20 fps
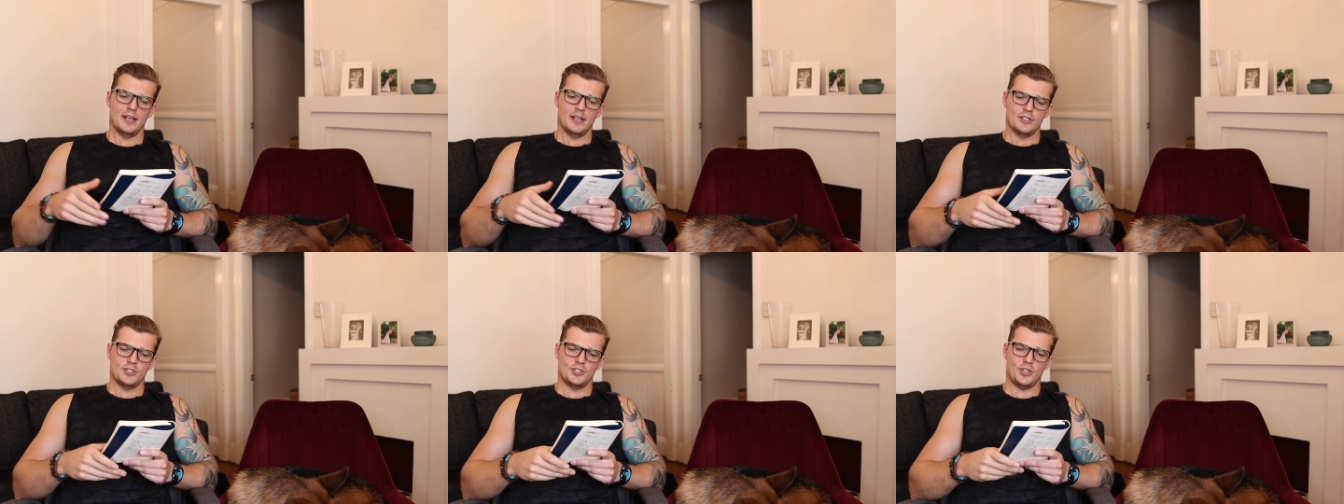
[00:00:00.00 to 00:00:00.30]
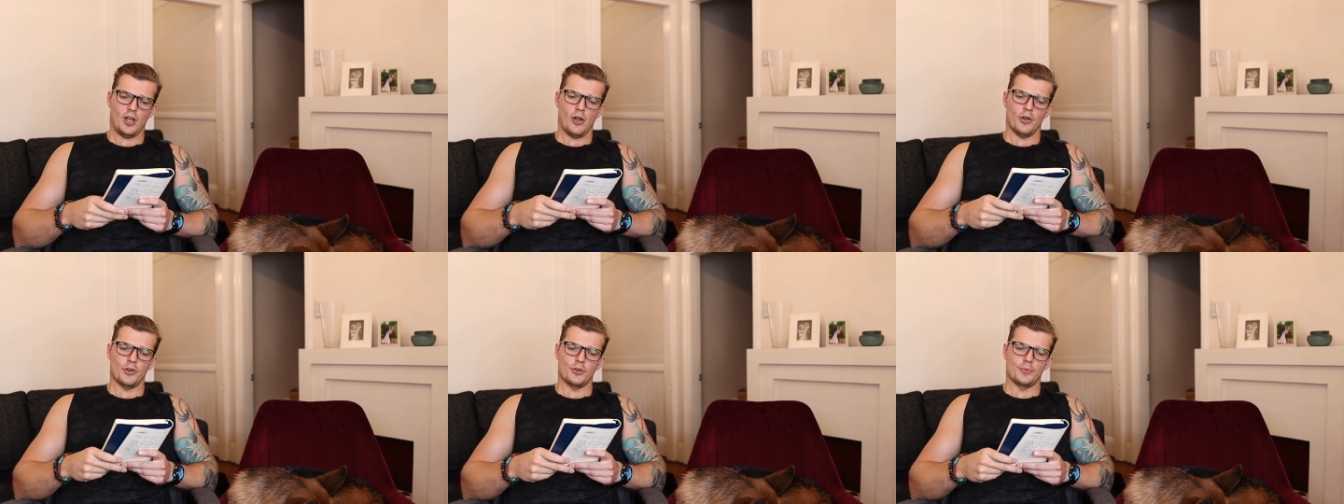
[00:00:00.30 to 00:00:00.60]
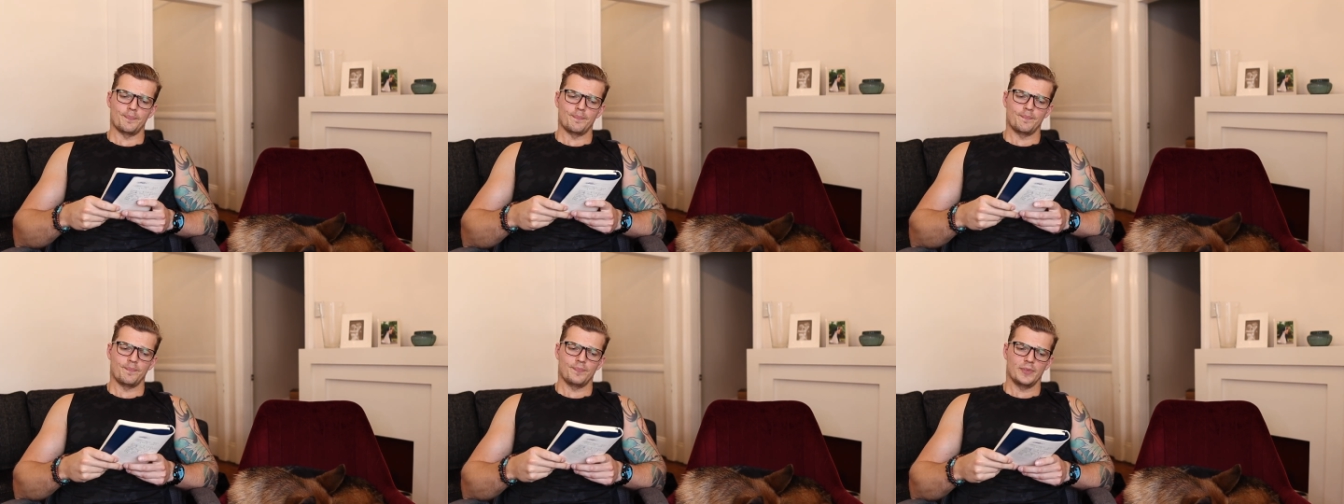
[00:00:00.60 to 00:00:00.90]

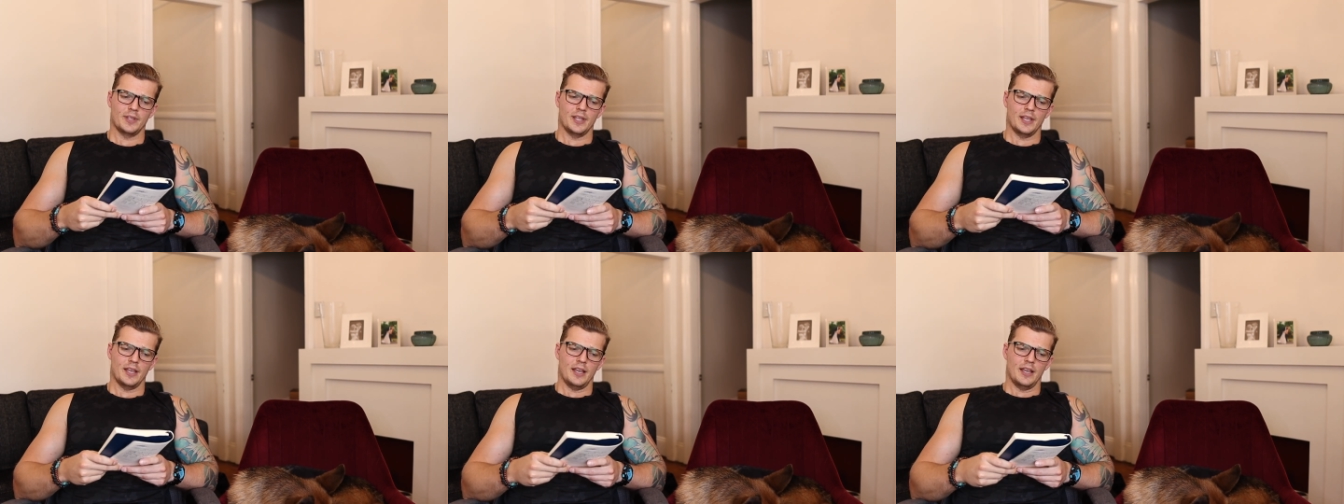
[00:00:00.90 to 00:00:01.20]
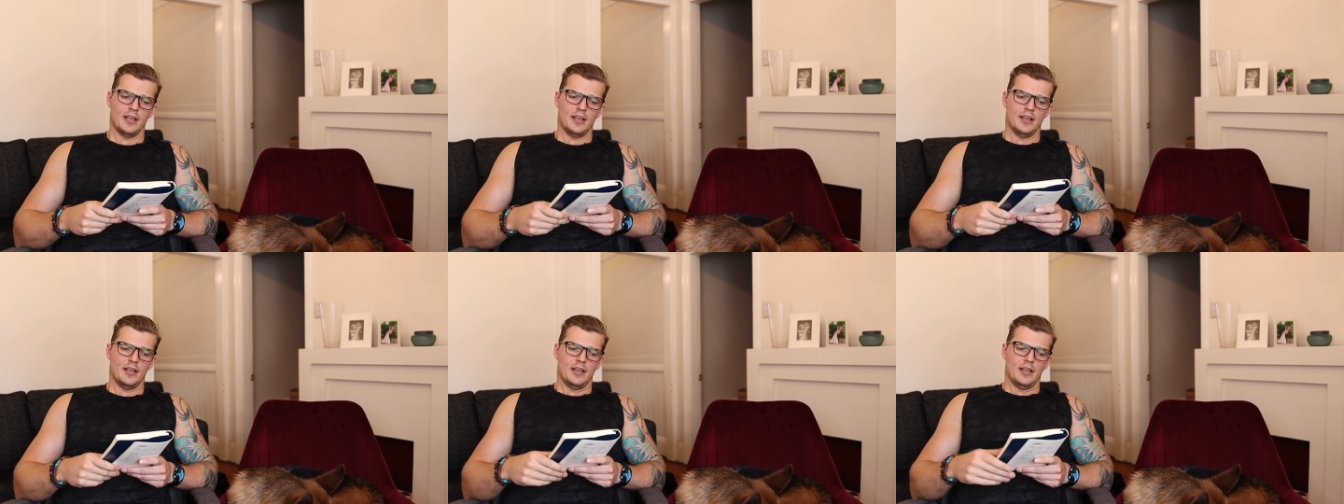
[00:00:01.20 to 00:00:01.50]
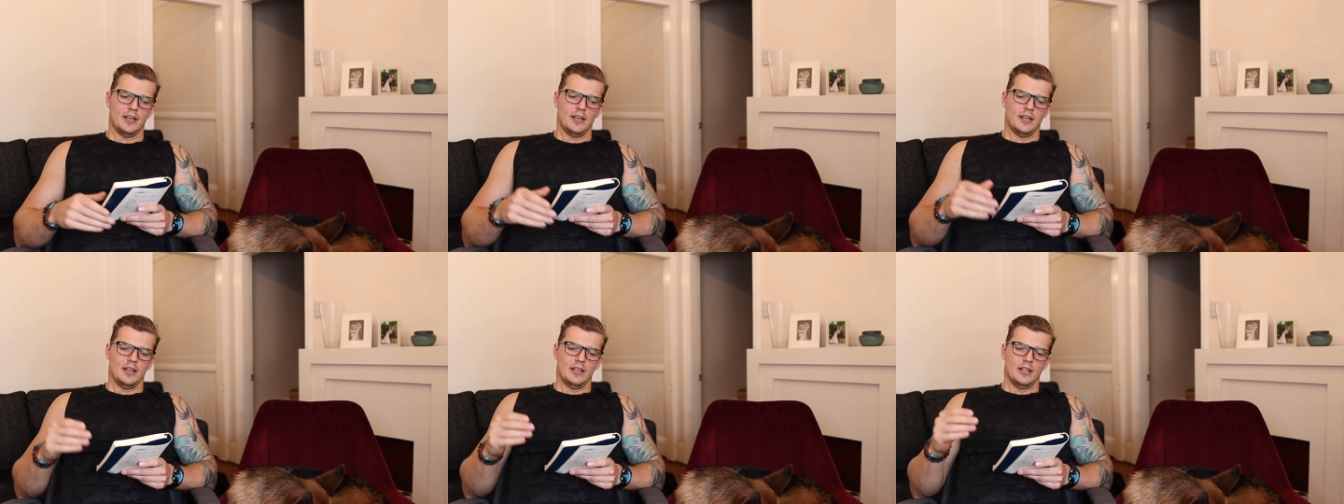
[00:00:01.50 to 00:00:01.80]
So
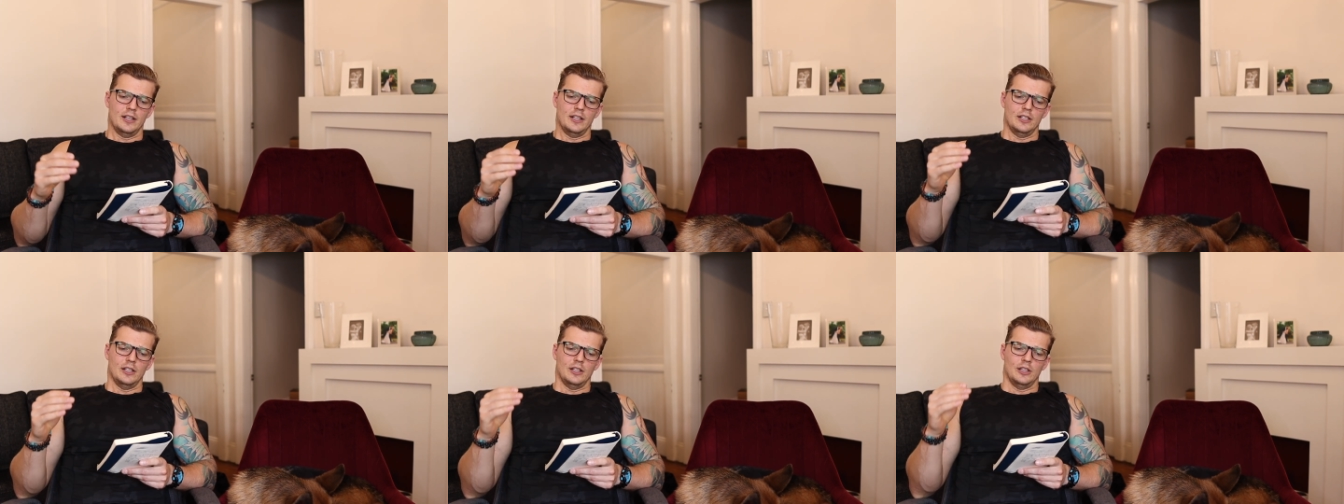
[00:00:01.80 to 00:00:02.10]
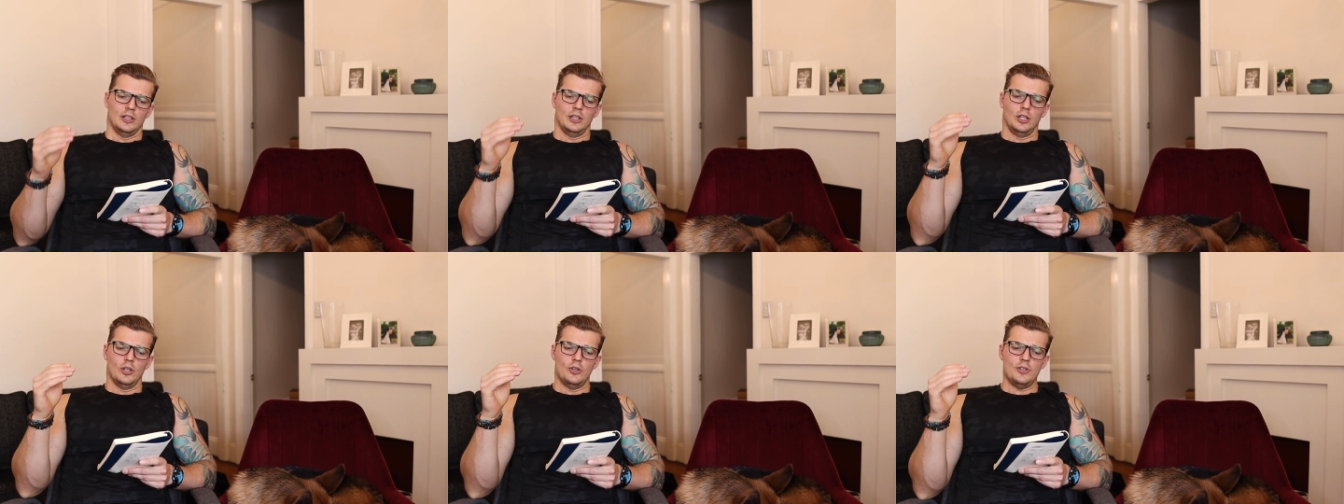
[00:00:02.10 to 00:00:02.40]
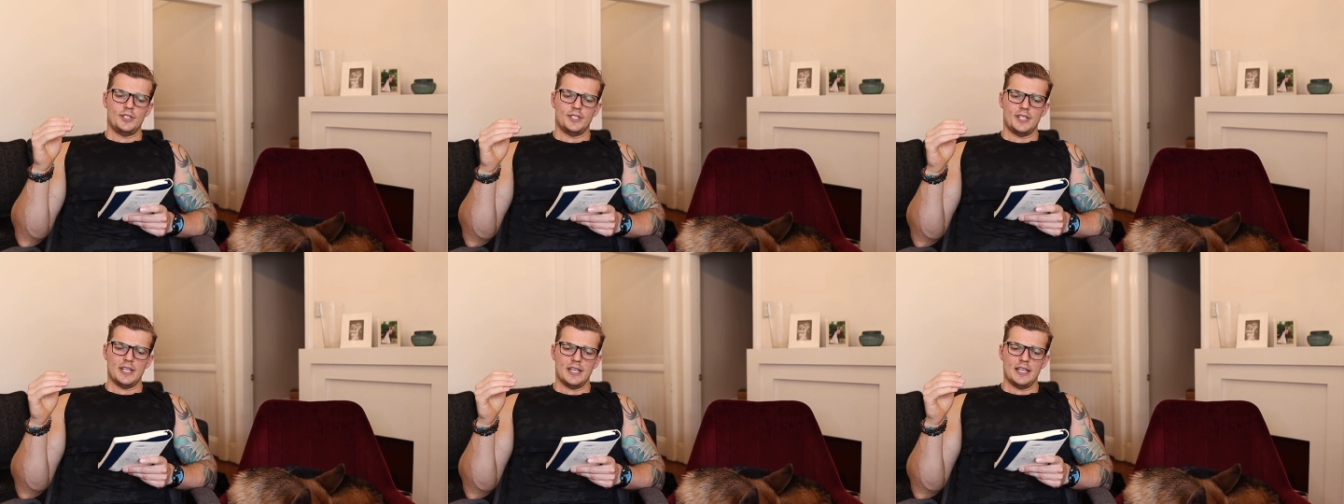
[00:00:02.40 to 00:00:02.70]

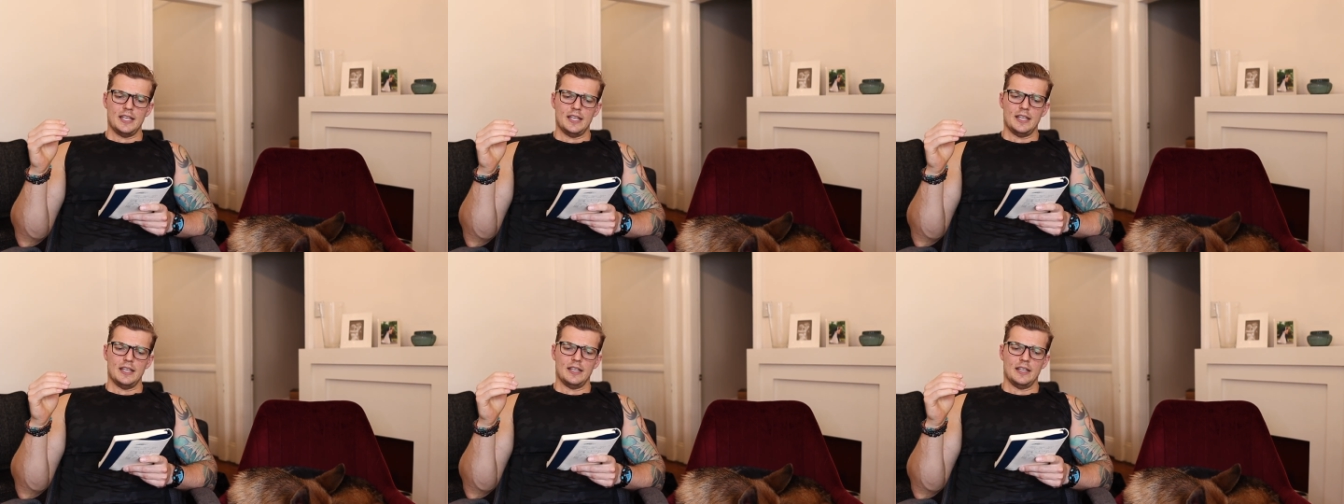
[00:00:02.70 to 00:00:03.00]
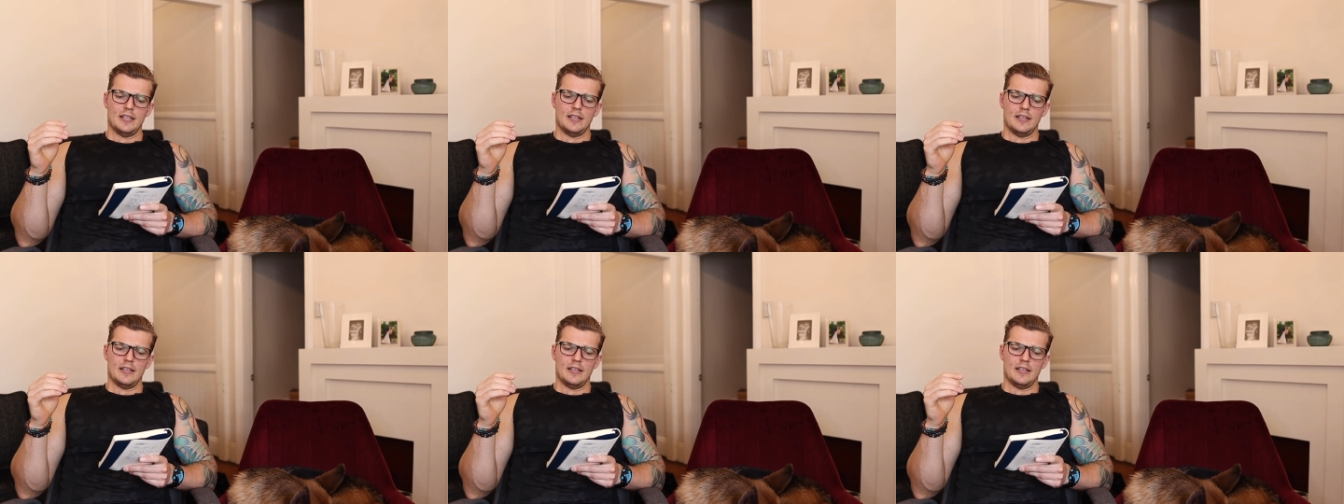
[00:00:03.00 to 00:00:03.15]
Lucy,